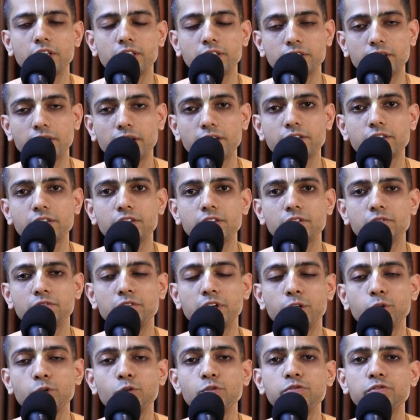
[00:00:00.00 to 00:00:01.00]
Thus
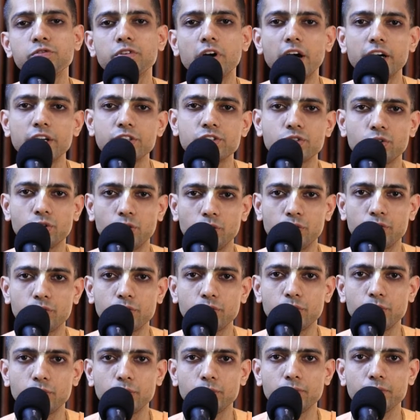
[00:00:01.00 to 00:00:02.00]
we do fast
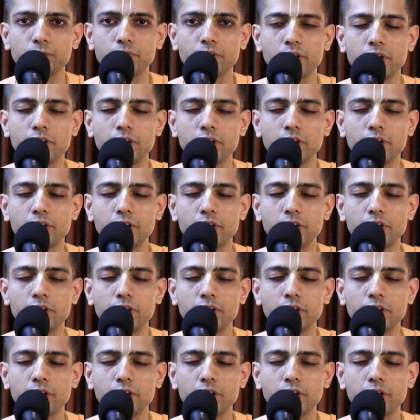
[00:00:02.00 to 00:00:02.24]
also.